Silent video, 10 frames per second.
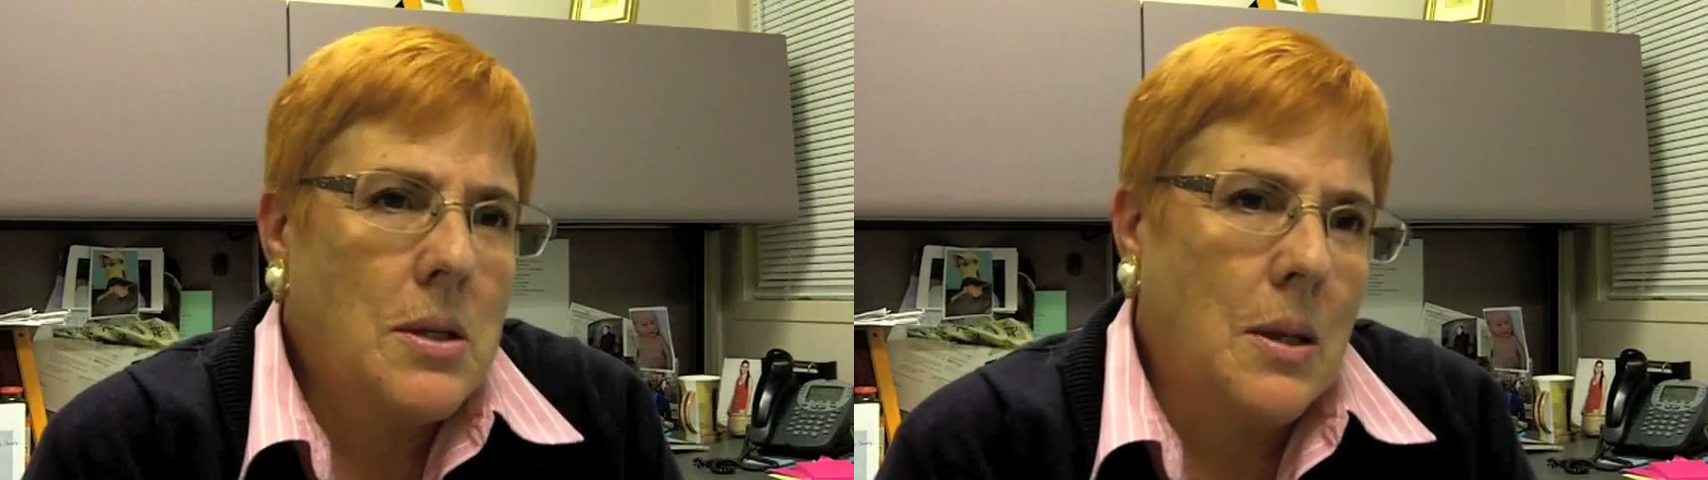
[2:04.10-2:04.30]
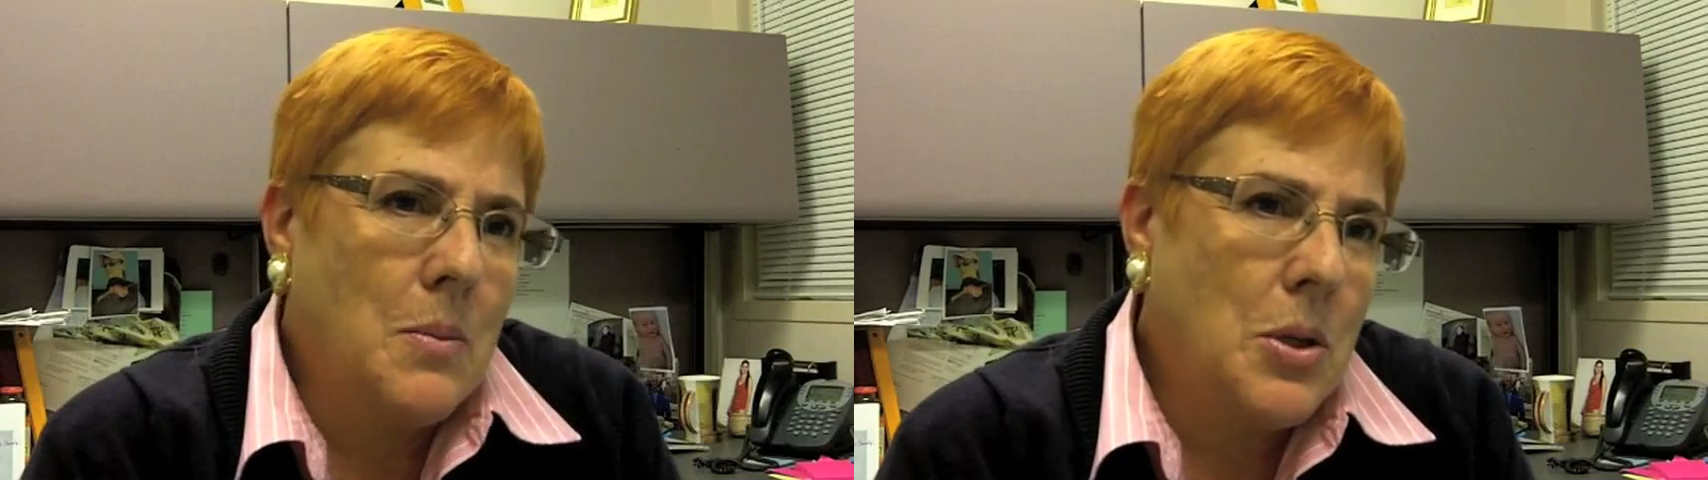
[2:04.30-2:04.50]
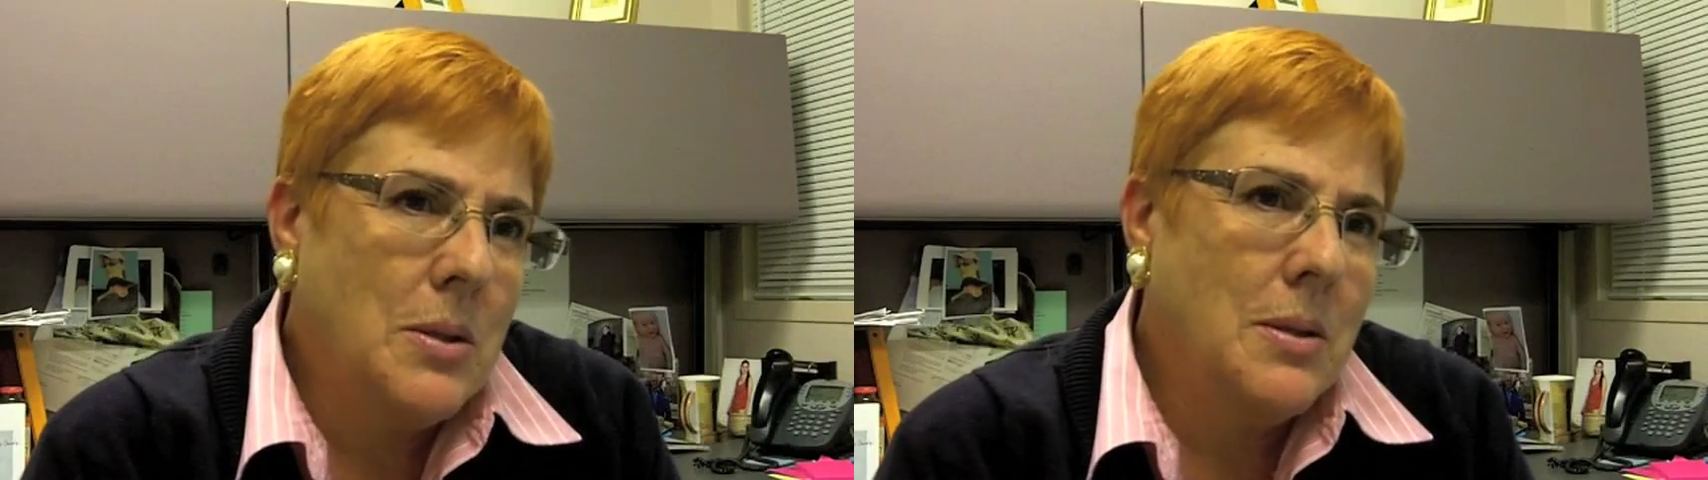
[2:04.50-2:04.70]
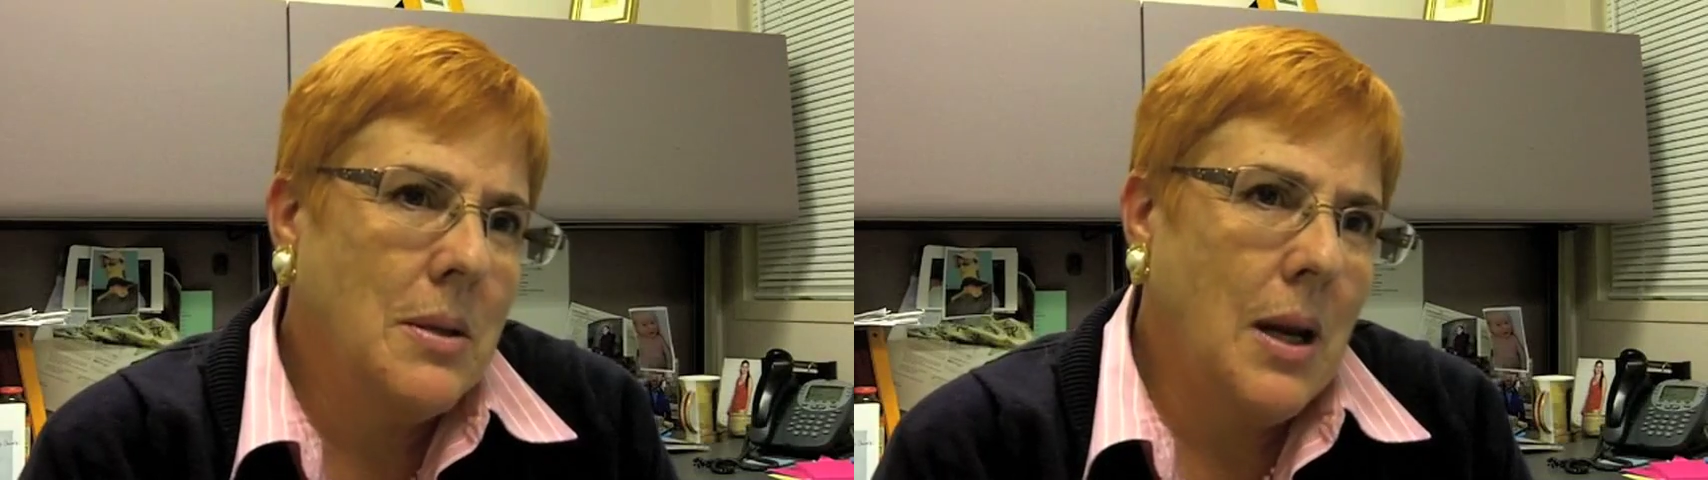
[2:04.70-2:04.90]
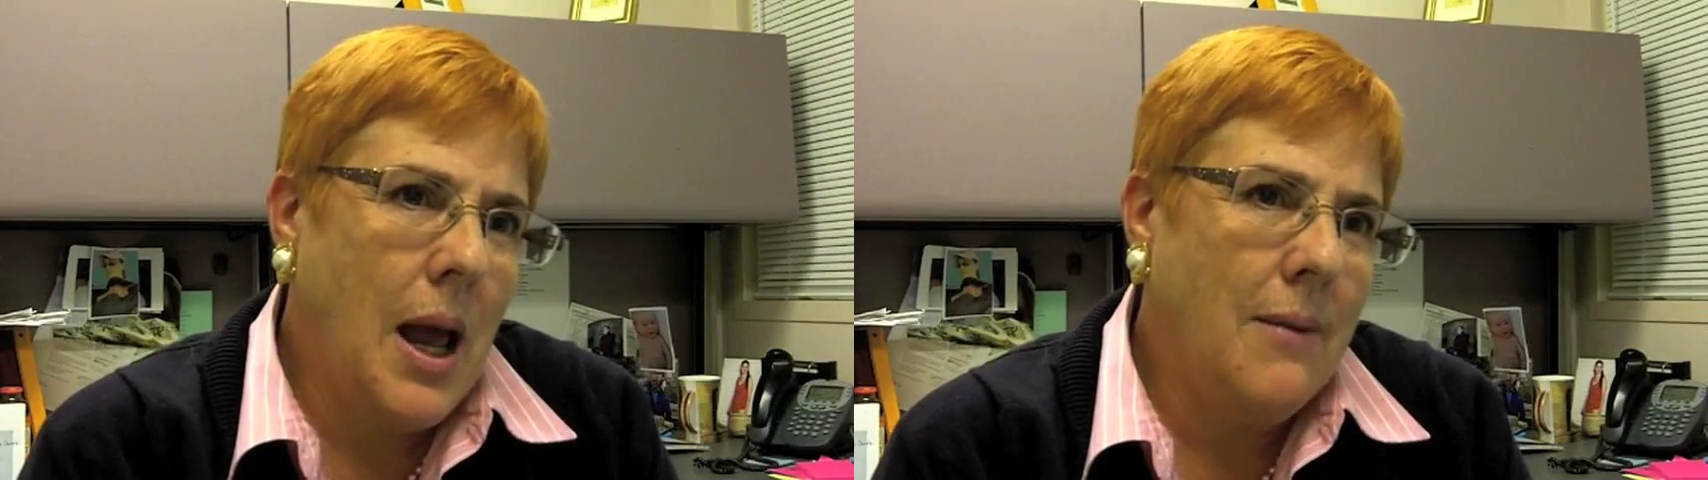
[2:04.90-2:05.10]

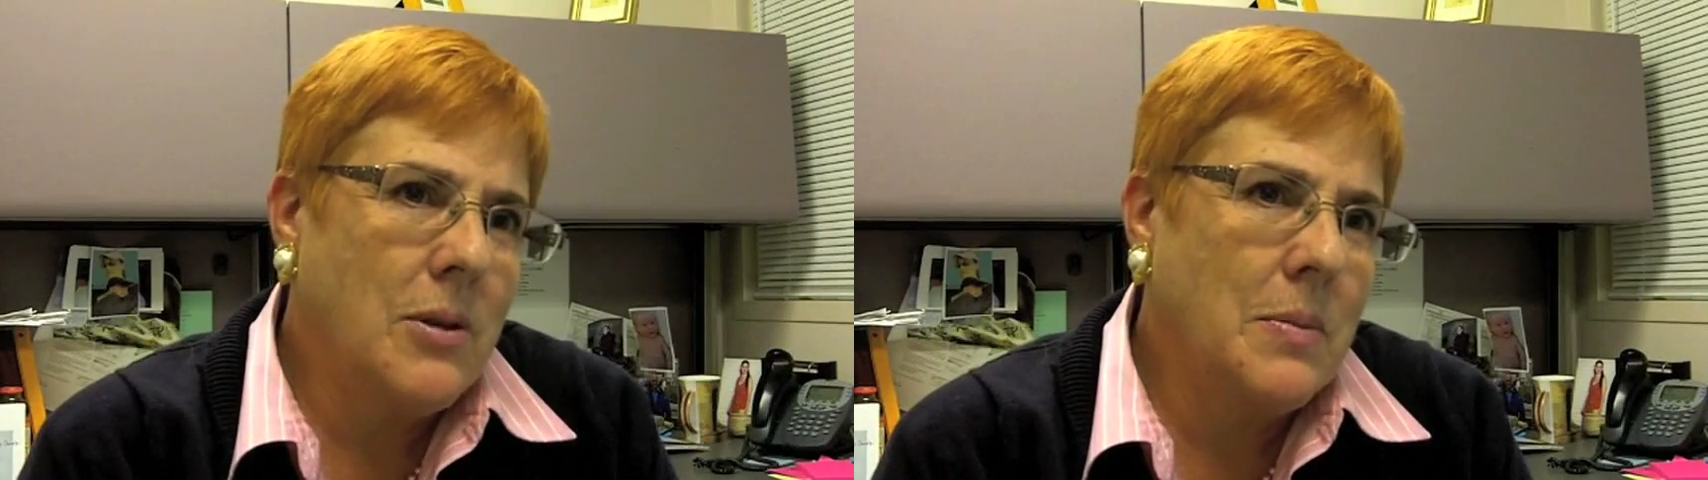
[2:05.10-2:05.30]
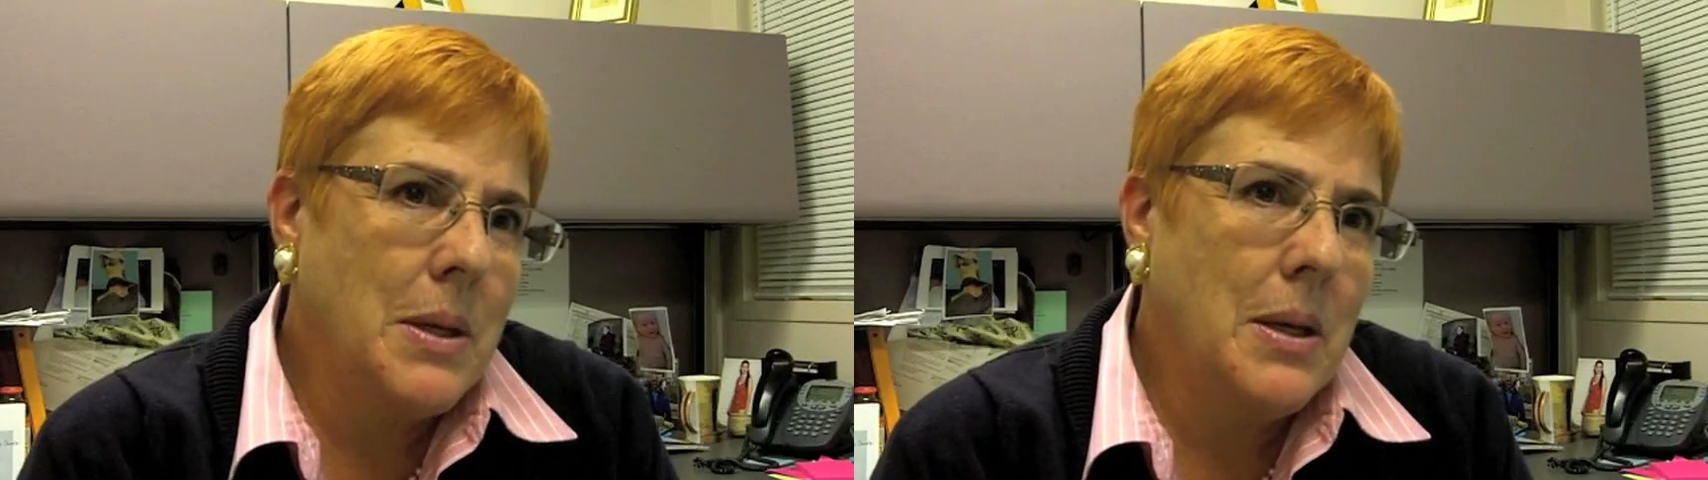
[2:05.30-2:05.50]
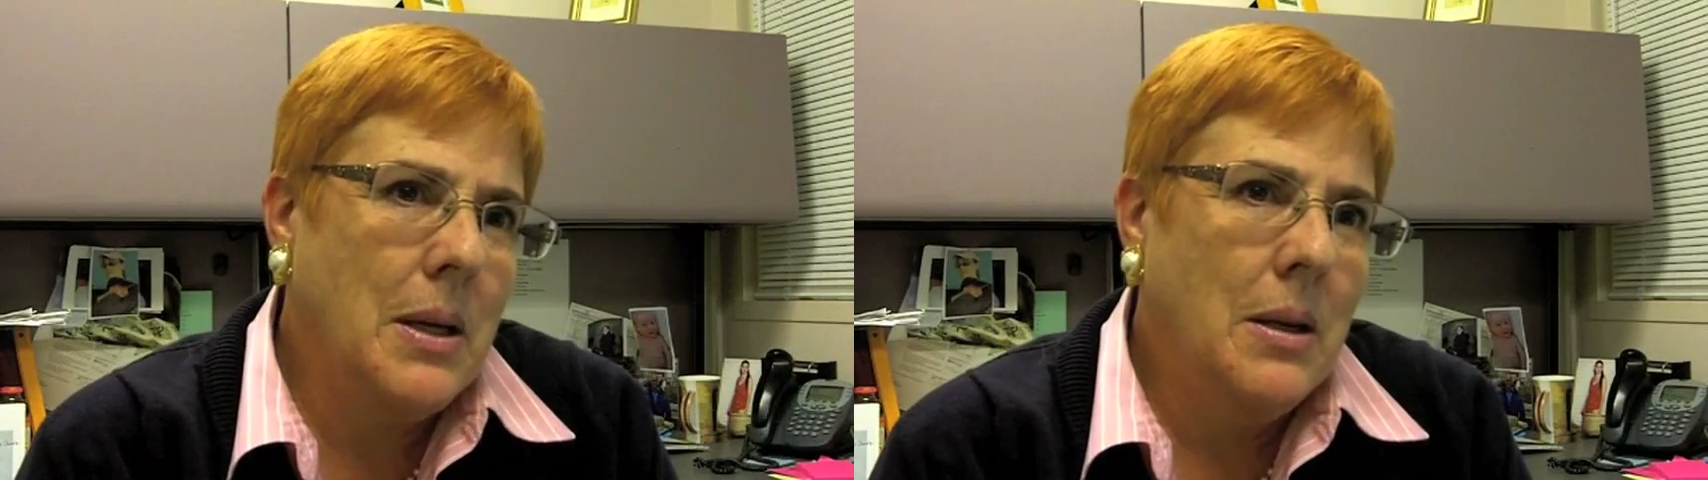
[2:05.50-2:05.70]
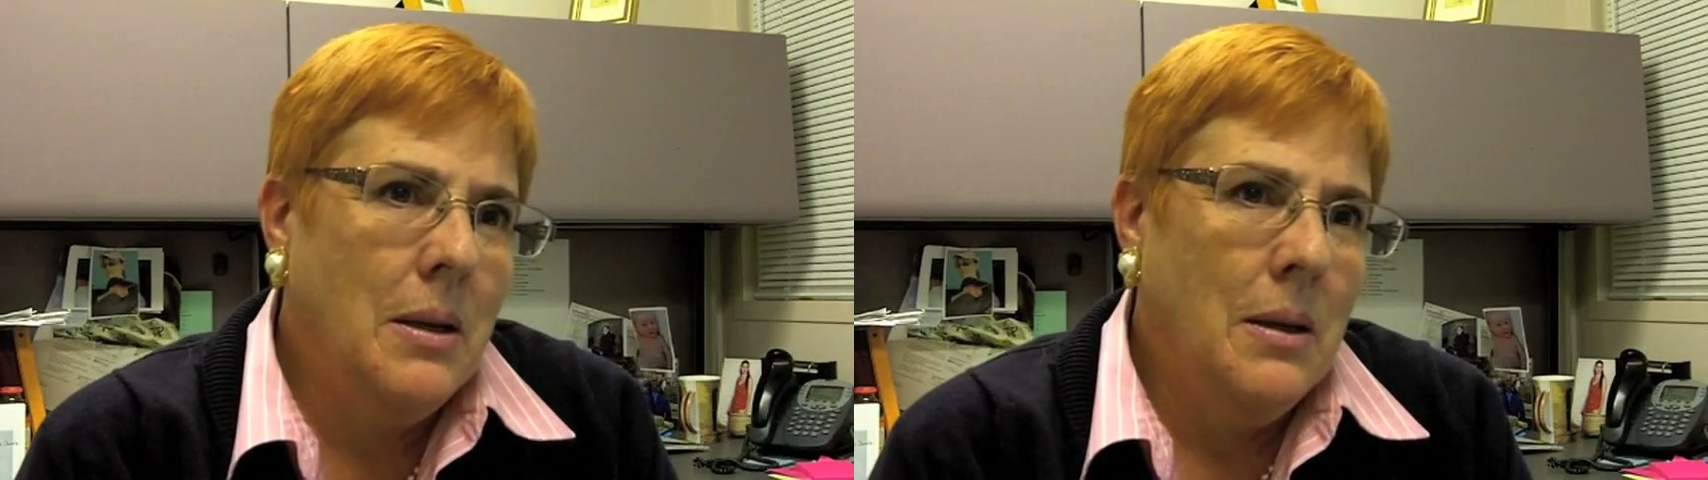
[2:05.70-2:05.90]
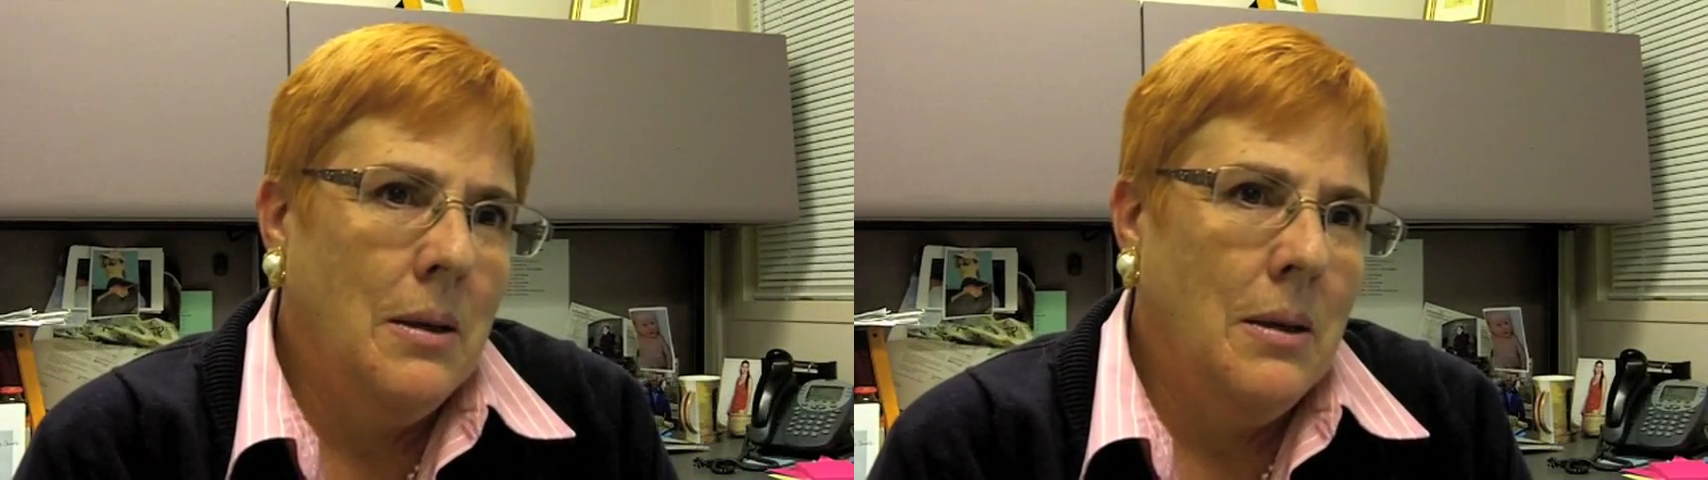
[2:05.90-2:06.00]
assumptions that have to be